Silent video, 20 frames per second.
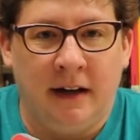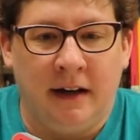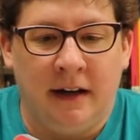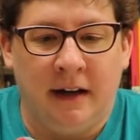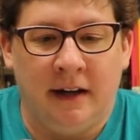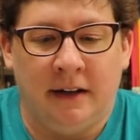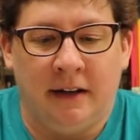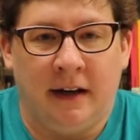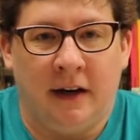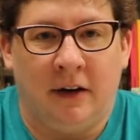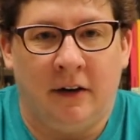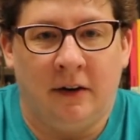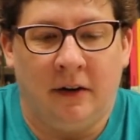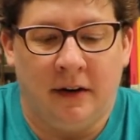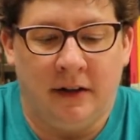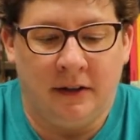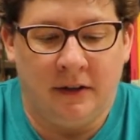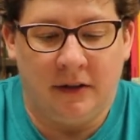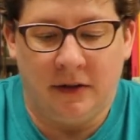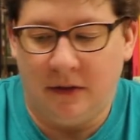and they are
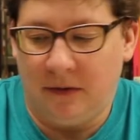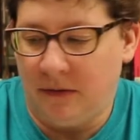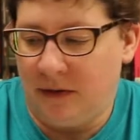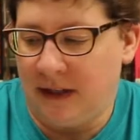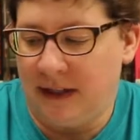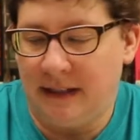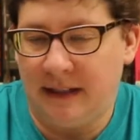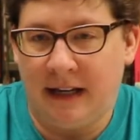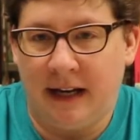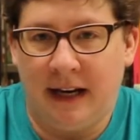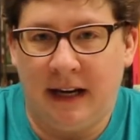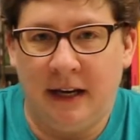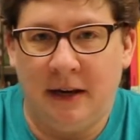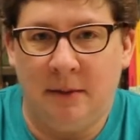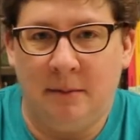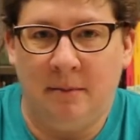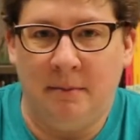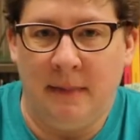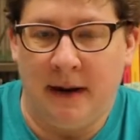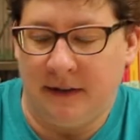going to
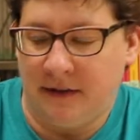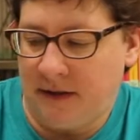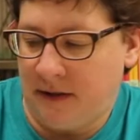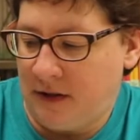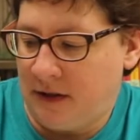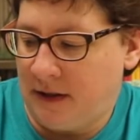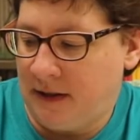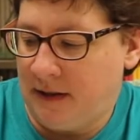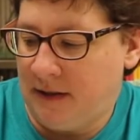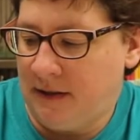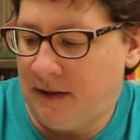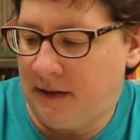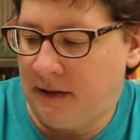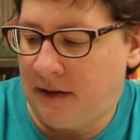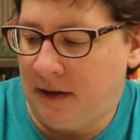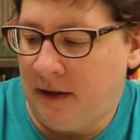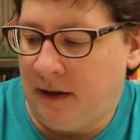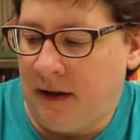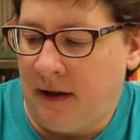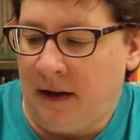contain messages